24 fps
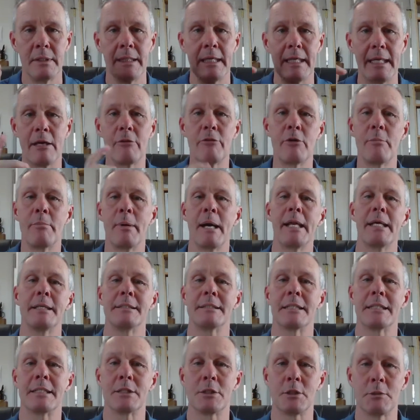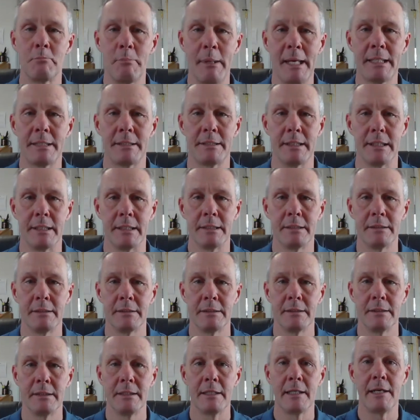everybody is expecting
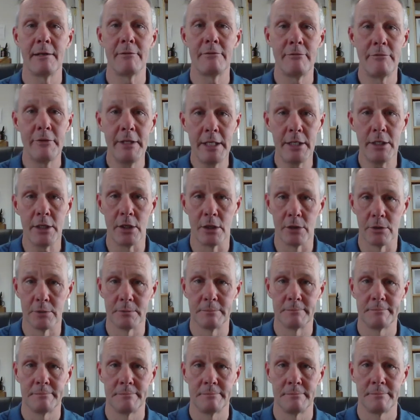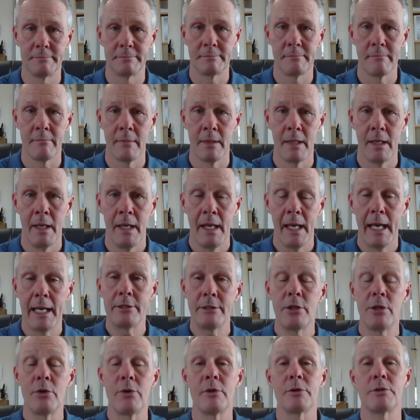a video. And
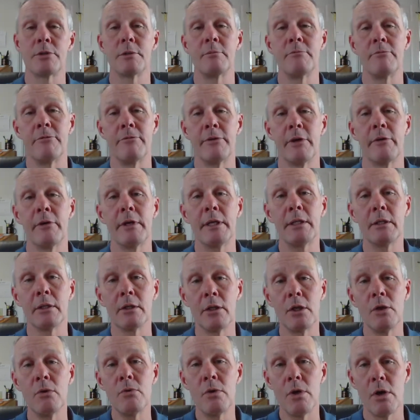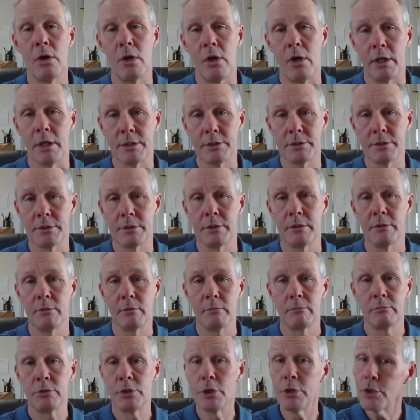there's some very low cost
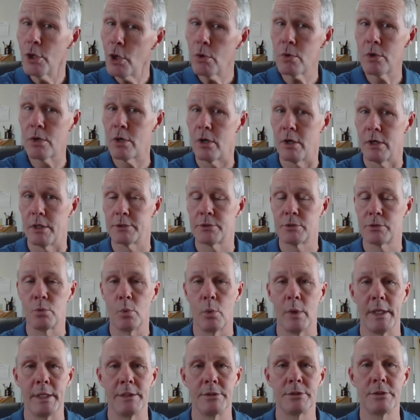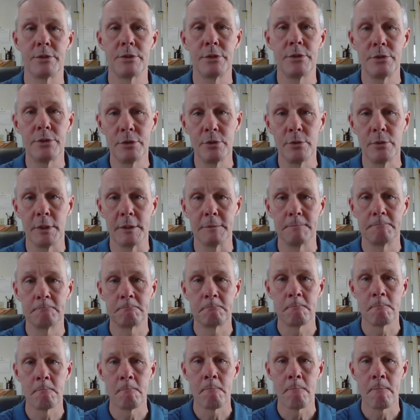to no cost ways to do it.
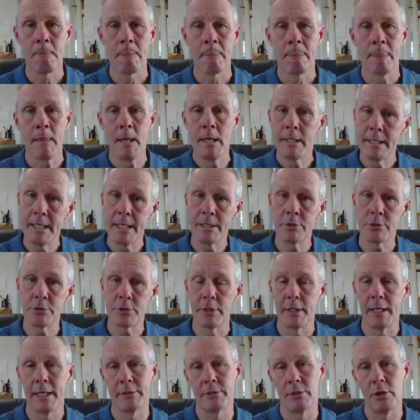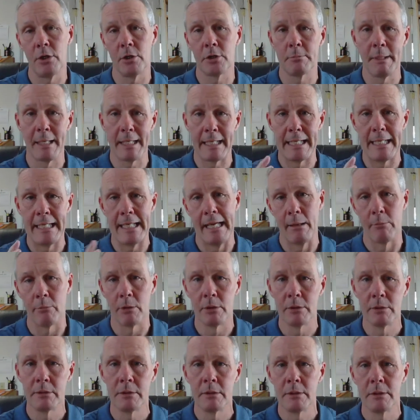Yesterday, I talked about a camera
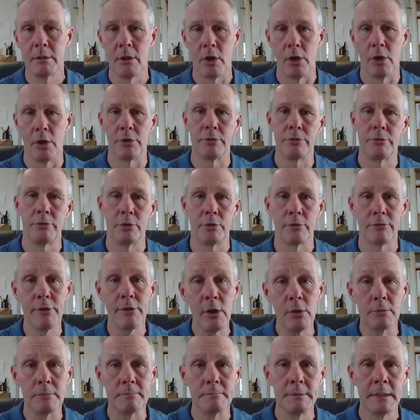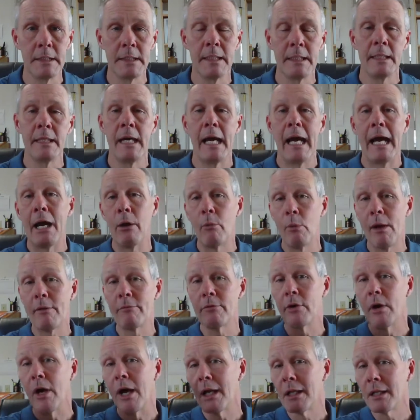on your phone.
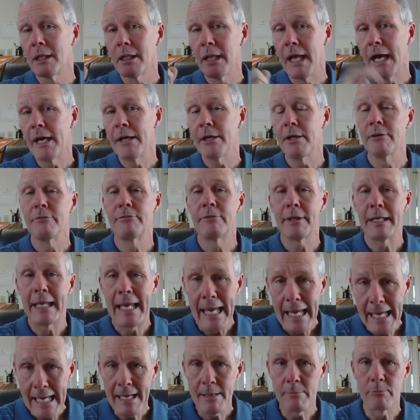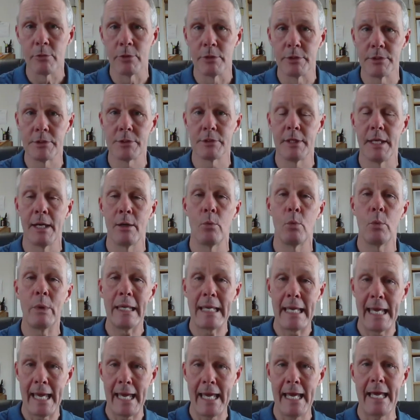However, a lot of cameras that we
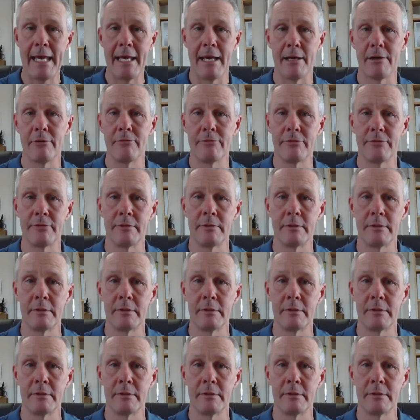have